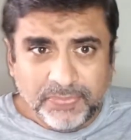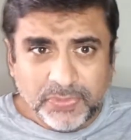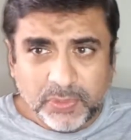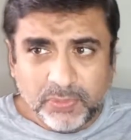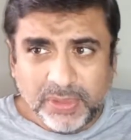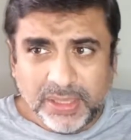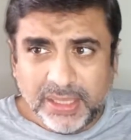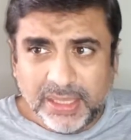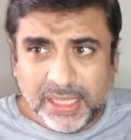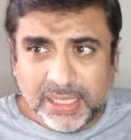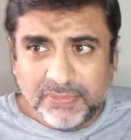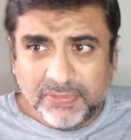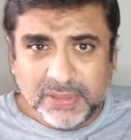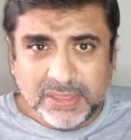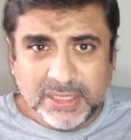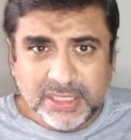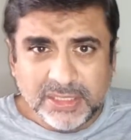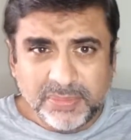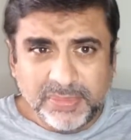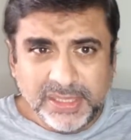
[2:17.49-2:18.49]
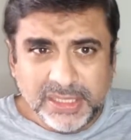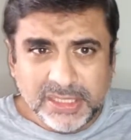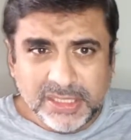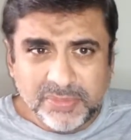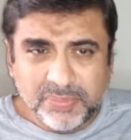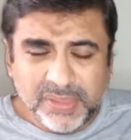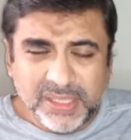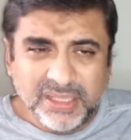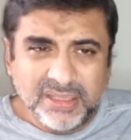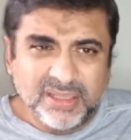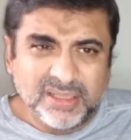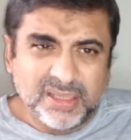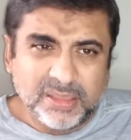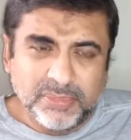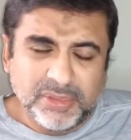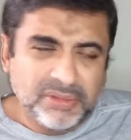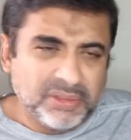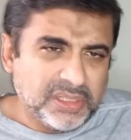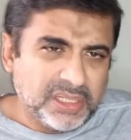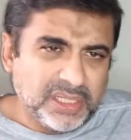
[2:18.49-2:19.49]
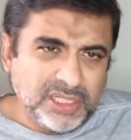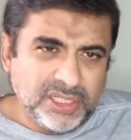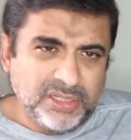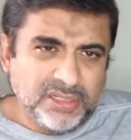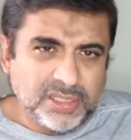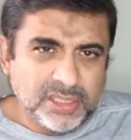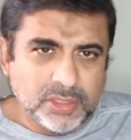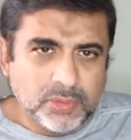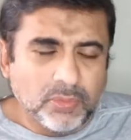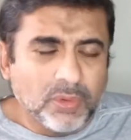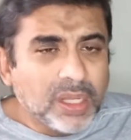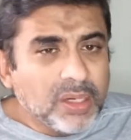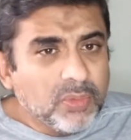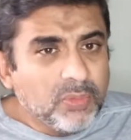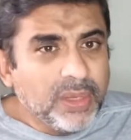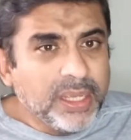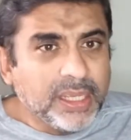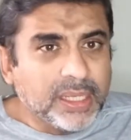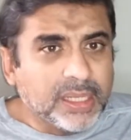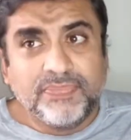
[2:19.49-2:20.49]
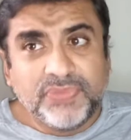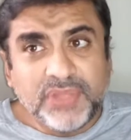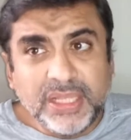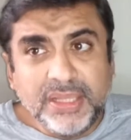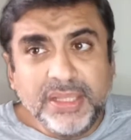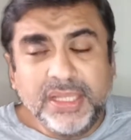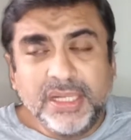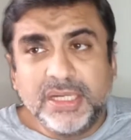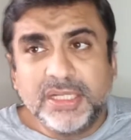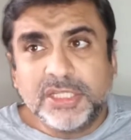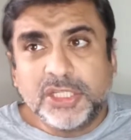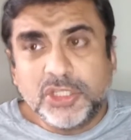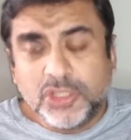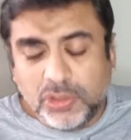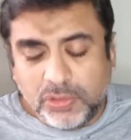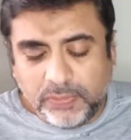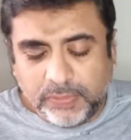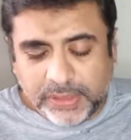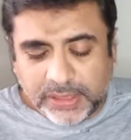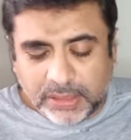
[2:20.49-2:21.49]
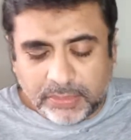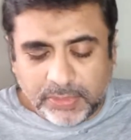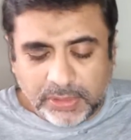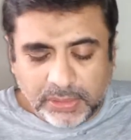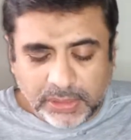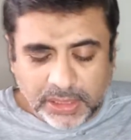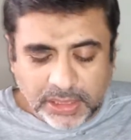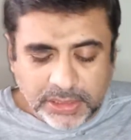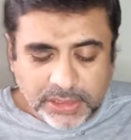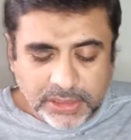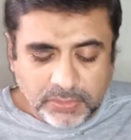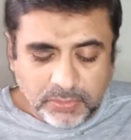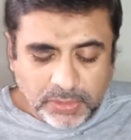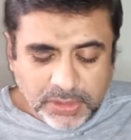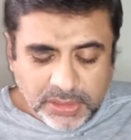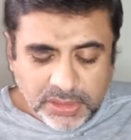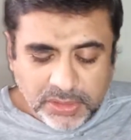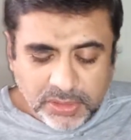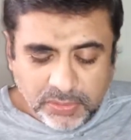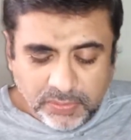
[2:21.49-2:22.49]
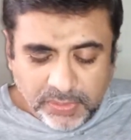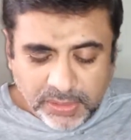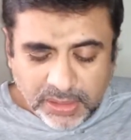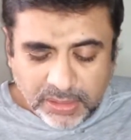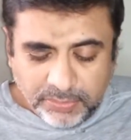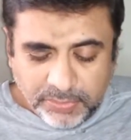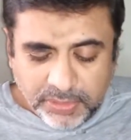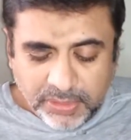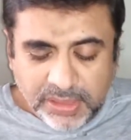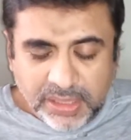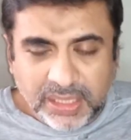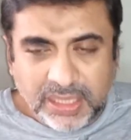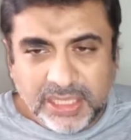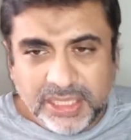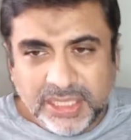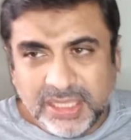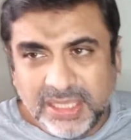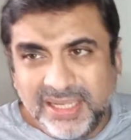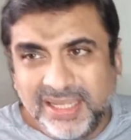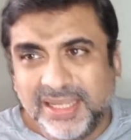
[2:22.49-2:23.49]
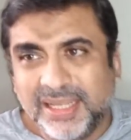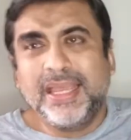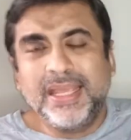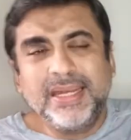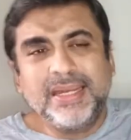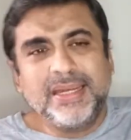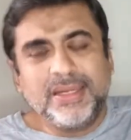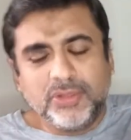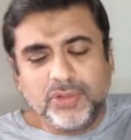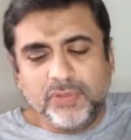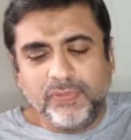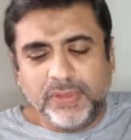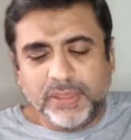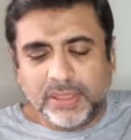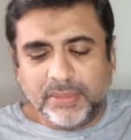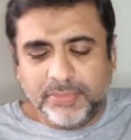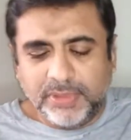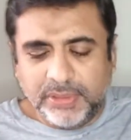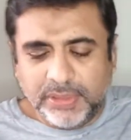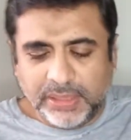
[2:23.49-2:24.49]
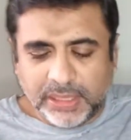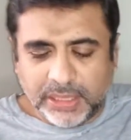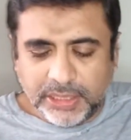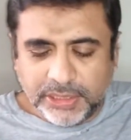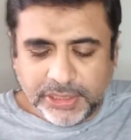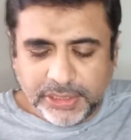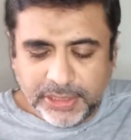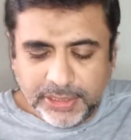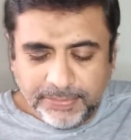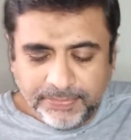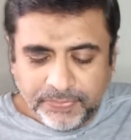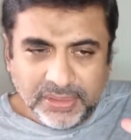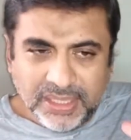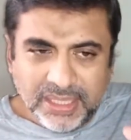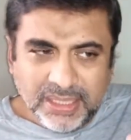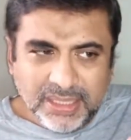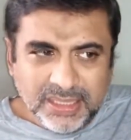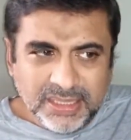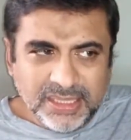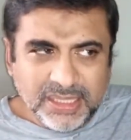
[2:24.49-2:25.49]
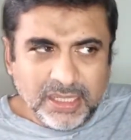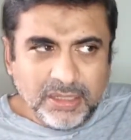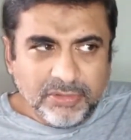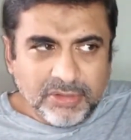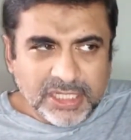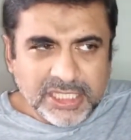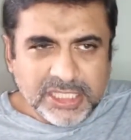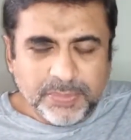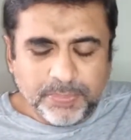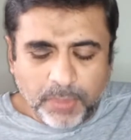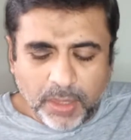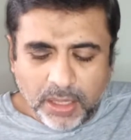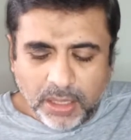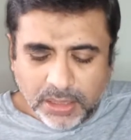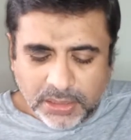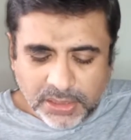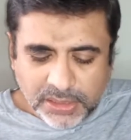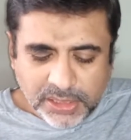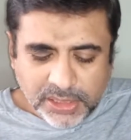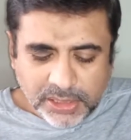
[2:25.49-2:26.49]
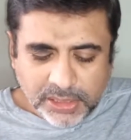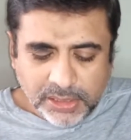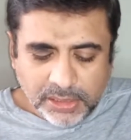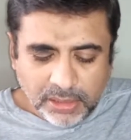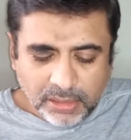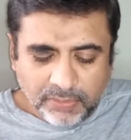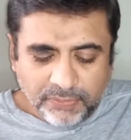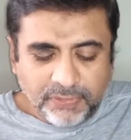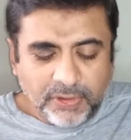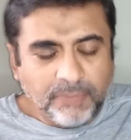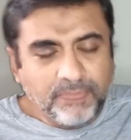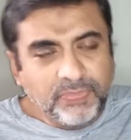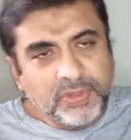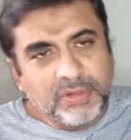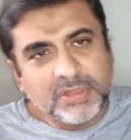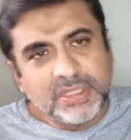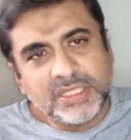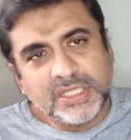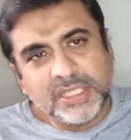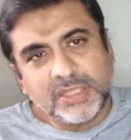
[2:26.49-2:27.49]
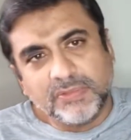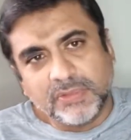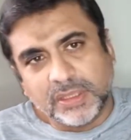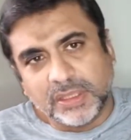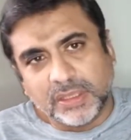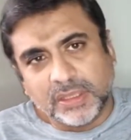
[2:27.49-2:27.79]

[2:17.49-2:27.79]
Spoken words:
when an advertisement is made, the communication is one way. Then there is two-way communication. What is two-way communication? In two-way communication, there is a response from the receiver.